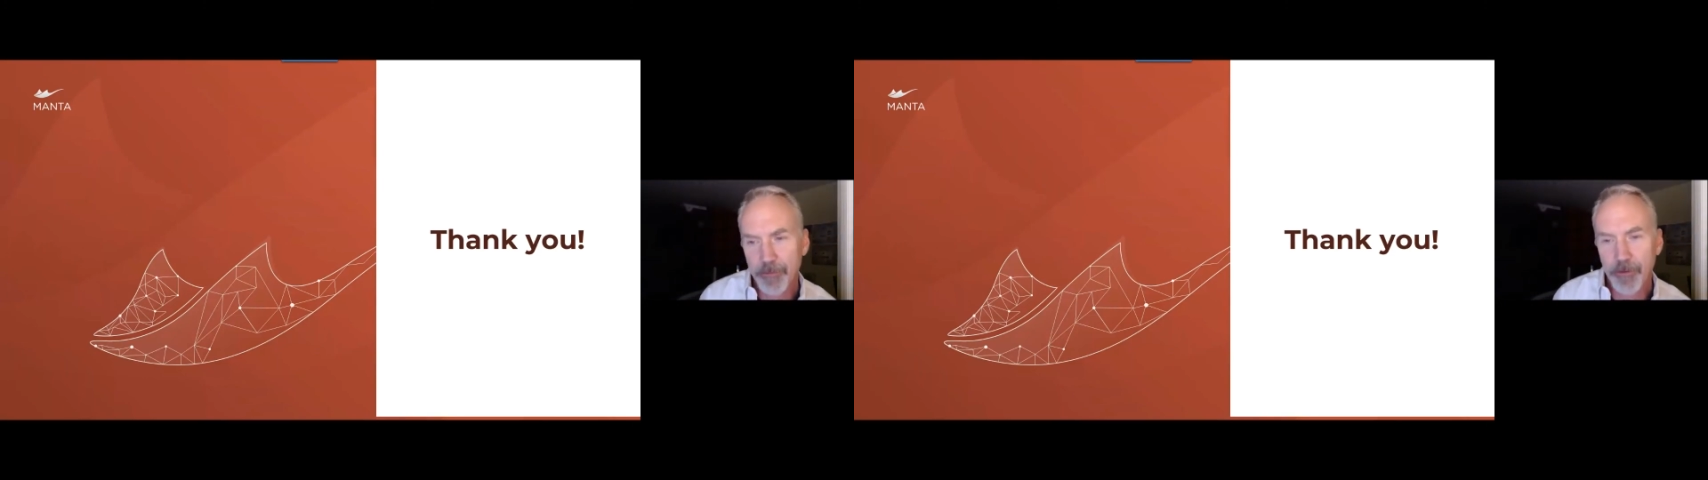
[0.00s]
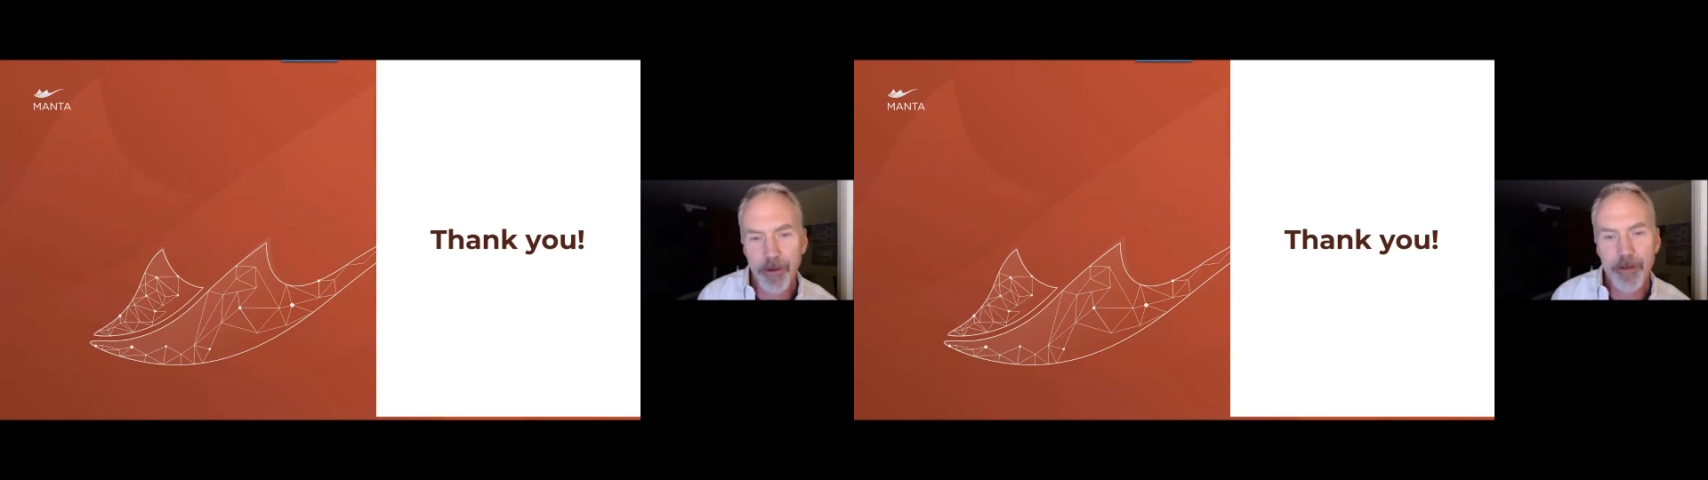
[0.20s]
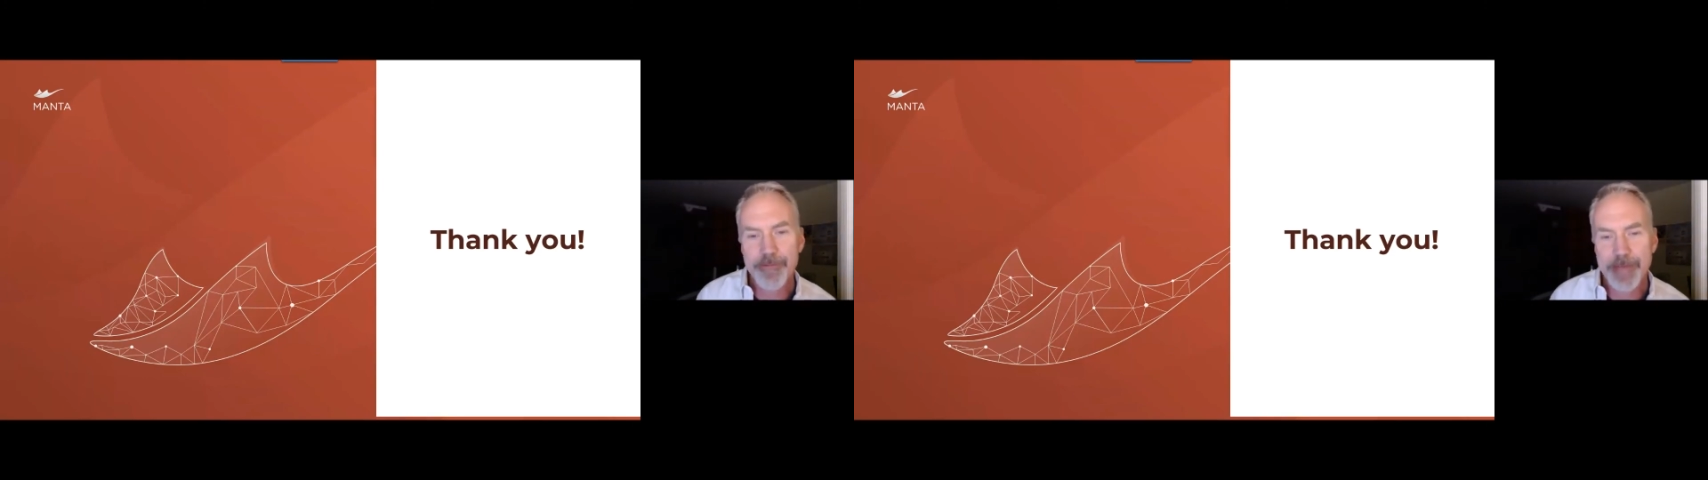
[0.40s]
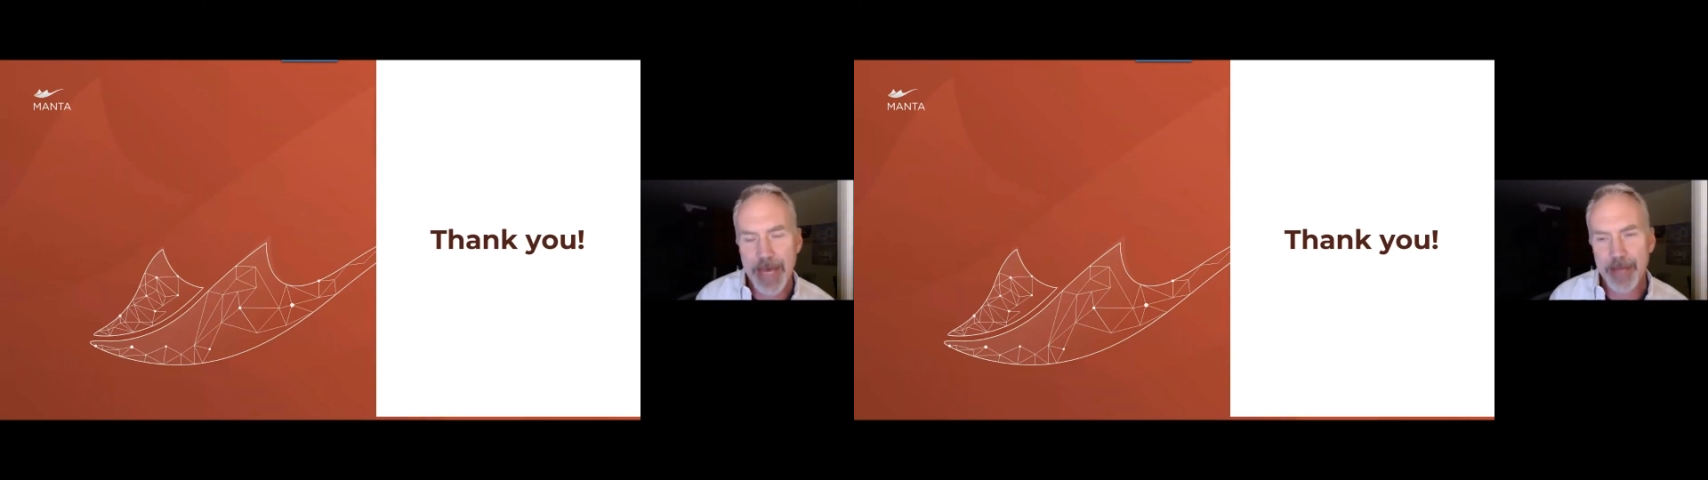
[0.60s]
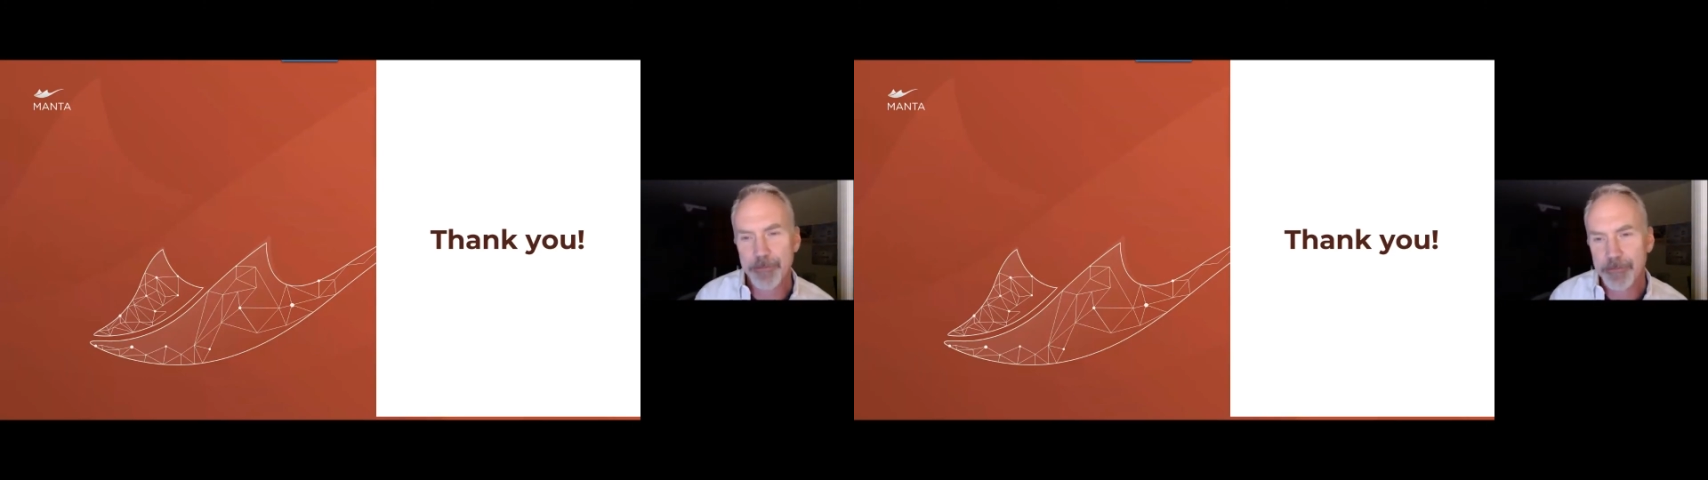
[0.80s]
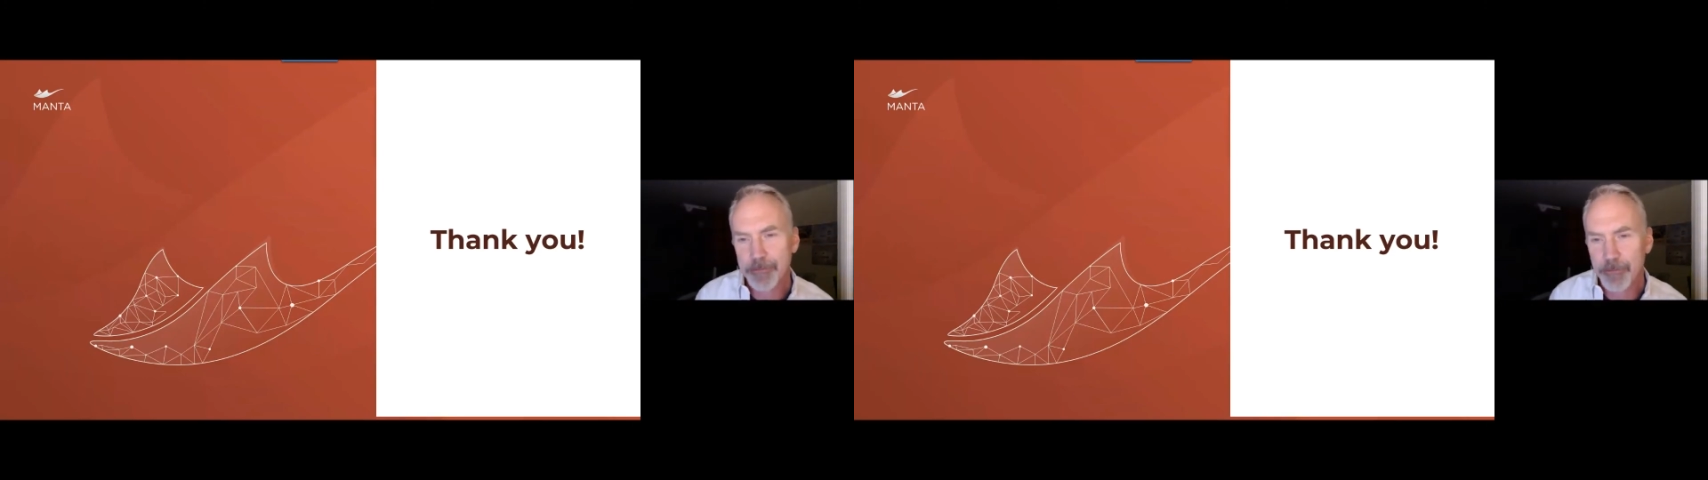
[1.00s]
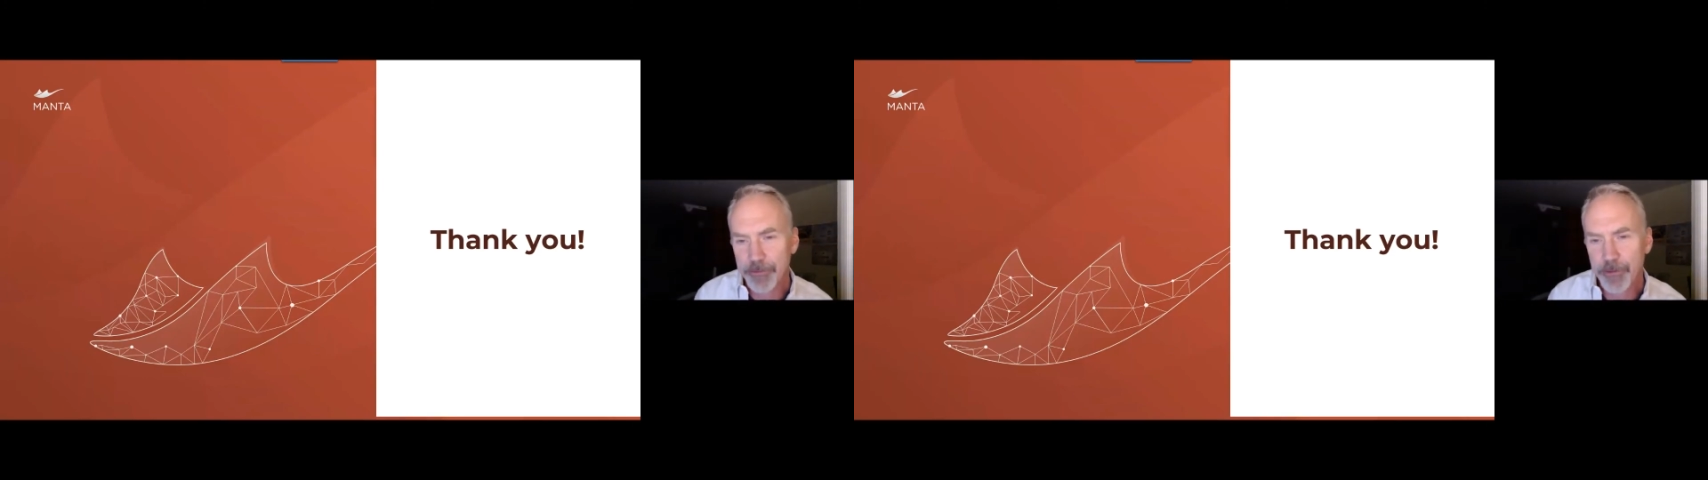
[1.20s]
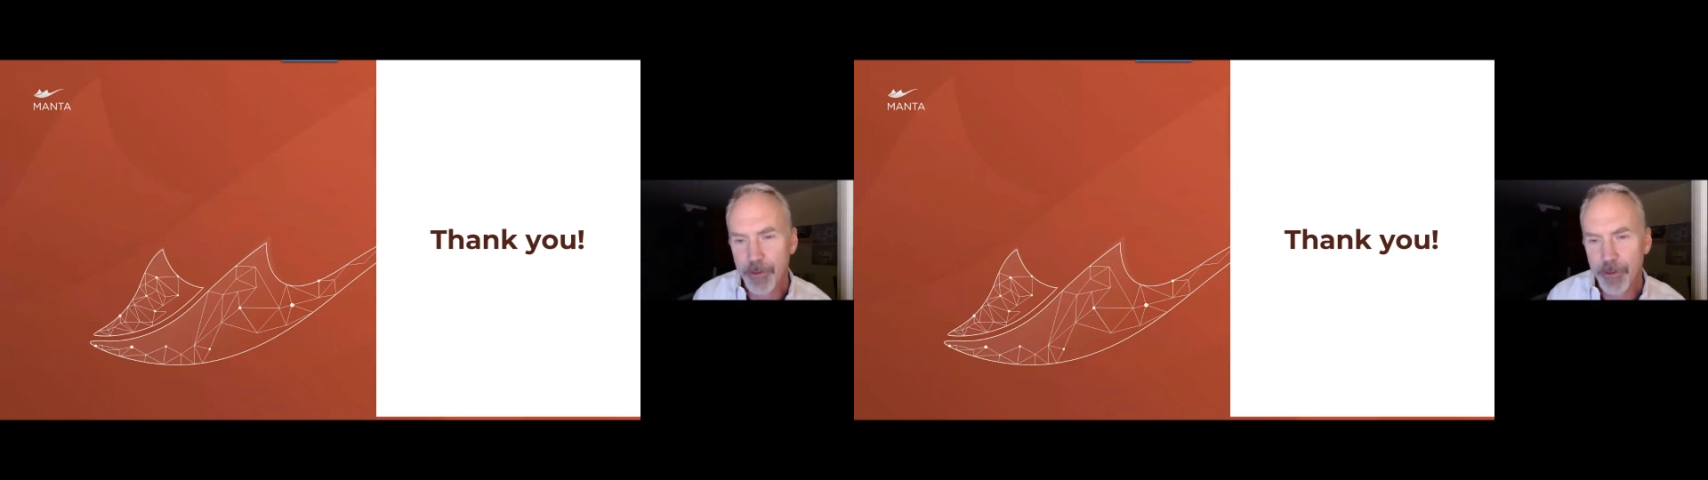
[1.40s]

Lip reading: All of that, what's